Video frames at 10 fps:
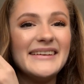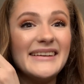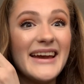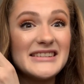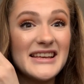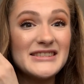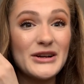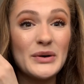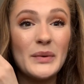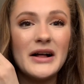Yes, that's a
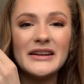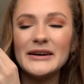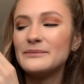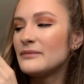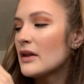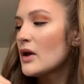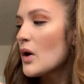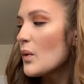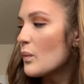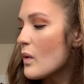koala.
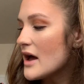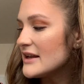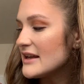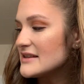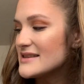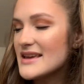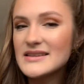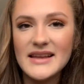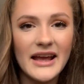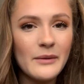What is
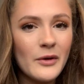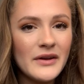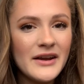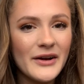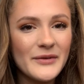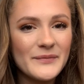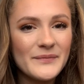this animal here?